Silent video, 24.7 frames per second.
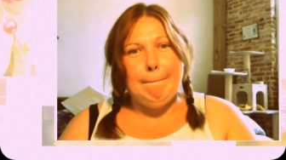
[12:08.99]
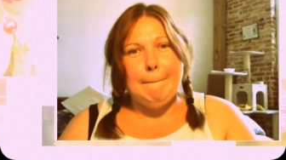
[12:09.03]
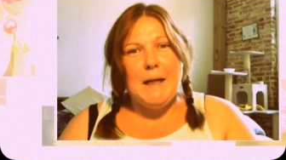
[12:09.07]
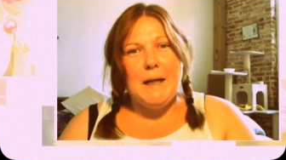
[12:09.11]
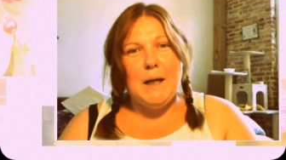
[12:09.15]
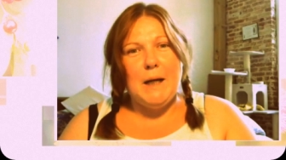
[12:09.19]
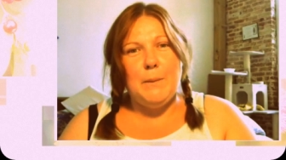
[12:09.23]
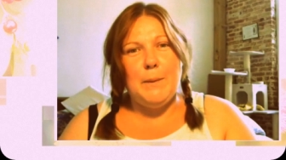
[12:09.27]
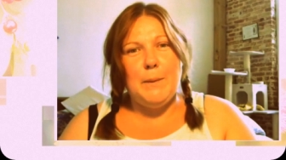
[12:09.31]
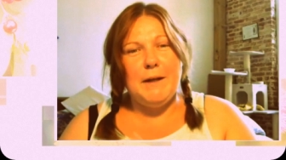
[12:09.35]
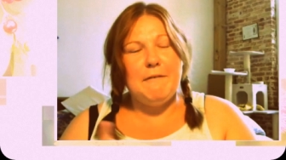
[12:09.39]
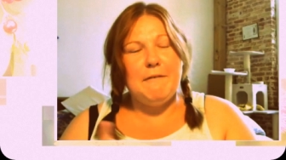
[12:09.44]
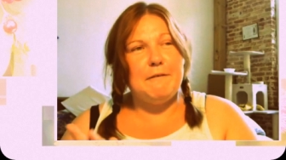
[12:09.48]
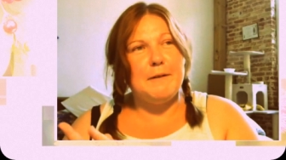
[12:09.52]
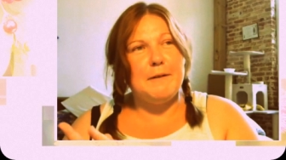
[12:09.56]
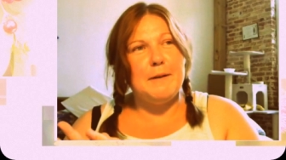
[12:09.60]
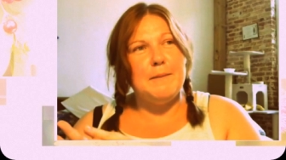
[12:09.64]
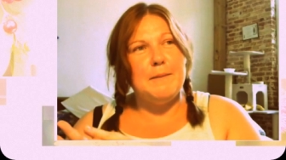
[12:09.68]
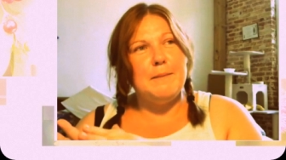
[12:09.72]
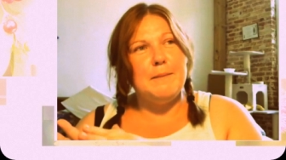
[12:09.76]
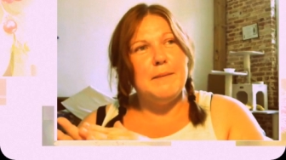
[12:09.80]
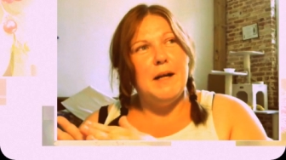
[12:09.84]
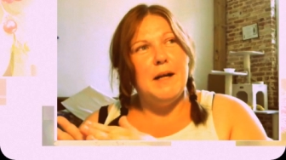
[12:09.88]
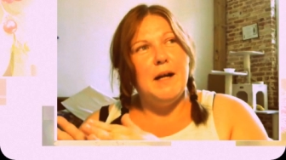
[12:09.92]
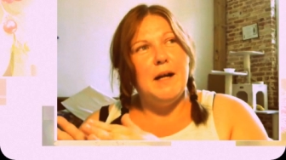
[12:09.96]
It went
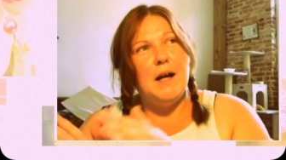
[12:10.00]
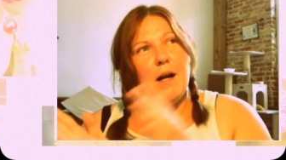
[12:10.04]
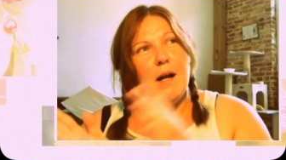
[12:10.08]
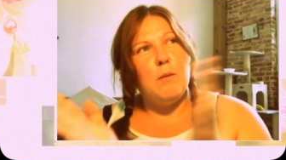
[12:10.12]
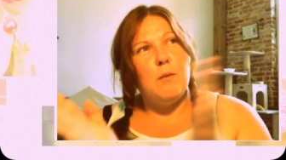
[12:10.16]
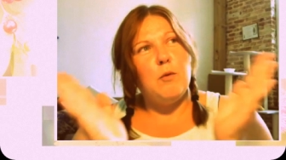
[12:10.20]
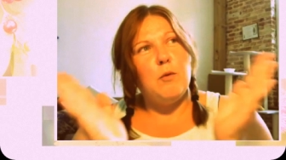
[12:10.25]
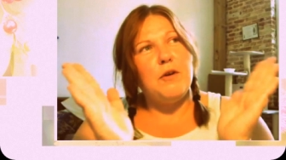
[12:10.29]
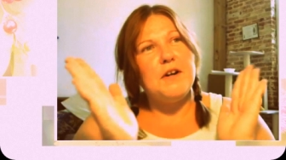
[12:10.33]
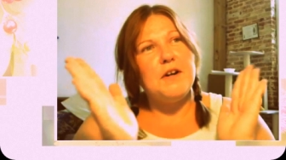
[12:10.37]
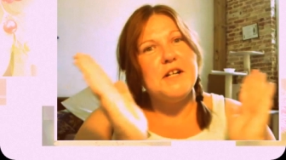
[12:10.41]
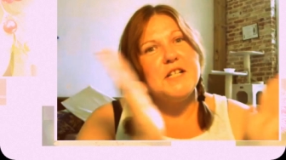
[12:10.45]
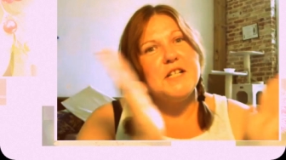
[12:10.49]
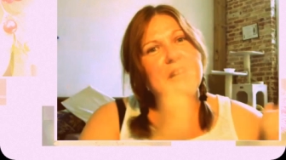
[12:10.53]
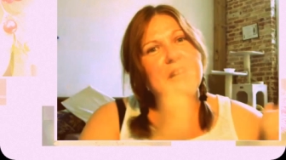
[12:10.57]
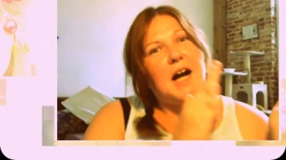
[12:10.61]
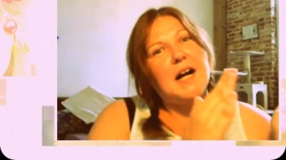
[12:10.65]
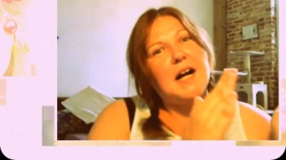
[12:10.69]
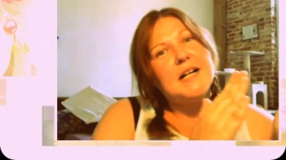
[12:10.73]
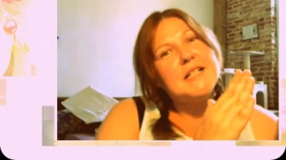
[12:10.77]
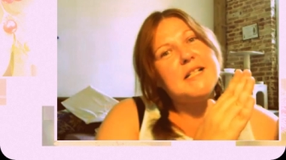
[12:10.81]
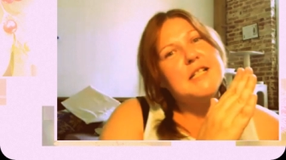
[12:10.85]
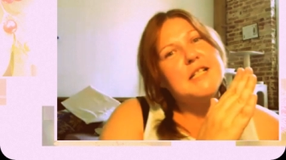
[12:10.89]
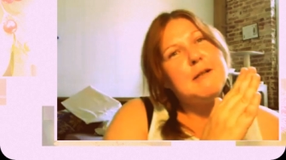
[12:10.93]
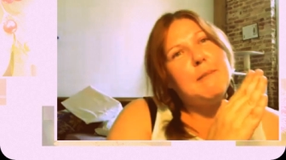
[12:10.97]
from I'm wearing
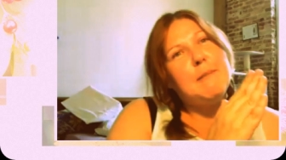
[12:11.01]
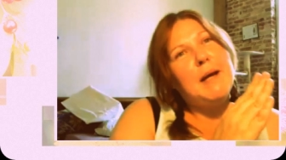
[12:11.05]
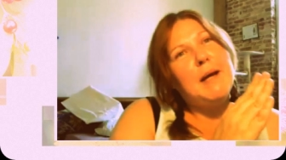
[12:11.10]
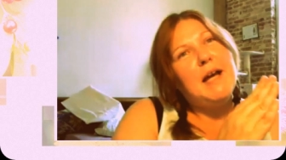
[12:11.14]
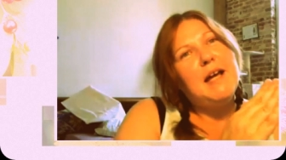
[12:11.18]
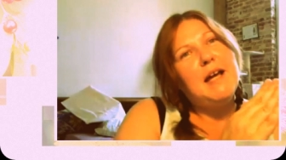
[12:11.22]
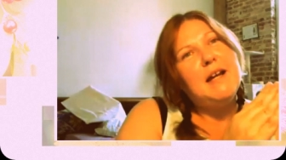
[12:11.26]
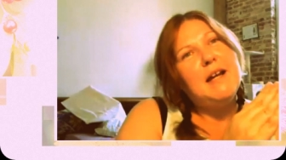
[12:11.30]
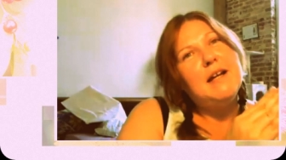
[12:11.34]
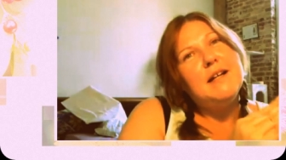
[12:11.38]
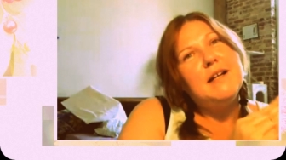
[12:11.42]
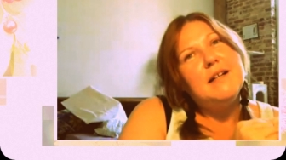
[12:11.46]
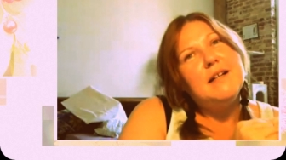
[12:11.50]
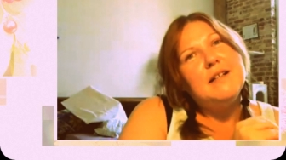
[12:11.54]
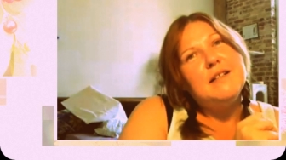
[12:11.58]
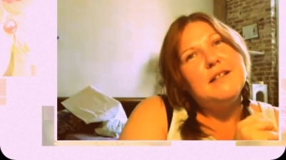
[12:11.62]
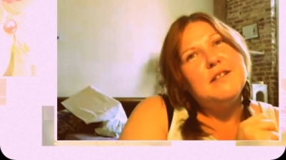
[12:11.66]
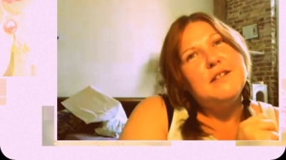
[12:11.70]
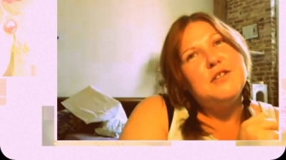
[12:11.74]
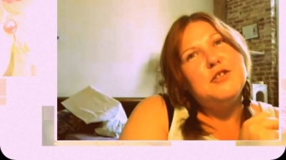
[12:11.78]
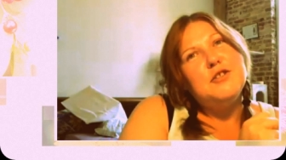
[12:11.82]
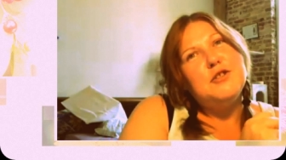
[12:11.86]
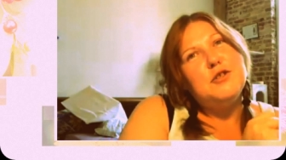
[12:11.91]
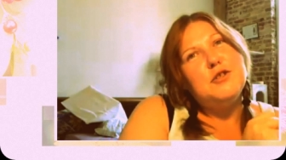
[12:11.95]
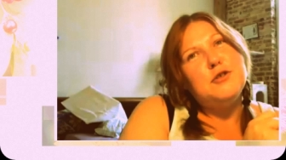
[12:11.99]
socks to bed
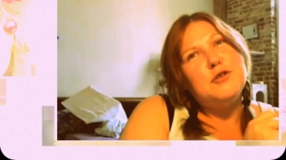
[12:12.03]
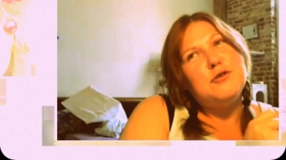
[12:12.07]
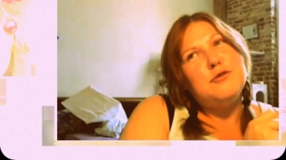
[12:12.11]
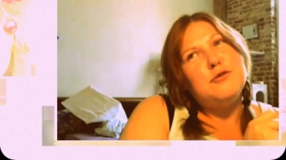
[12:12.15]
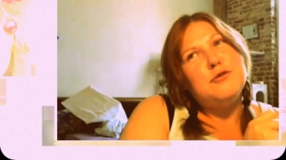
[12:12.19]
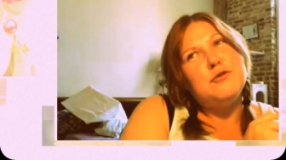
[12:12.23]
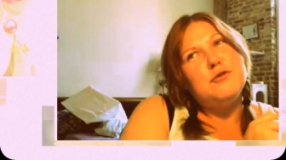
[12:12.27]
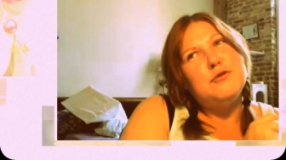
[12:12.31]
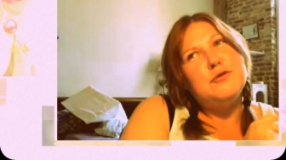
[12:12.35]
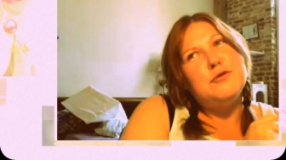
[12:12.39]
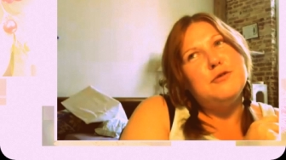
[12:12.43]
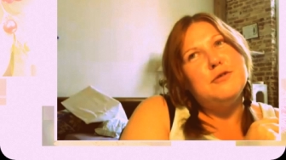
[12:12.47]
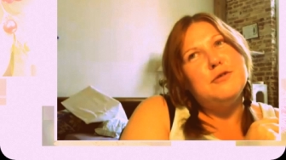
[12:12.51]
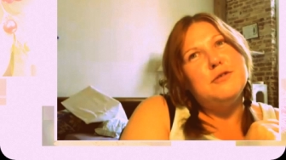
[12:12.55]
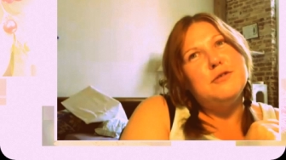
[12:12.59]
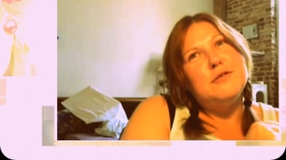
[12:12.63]
to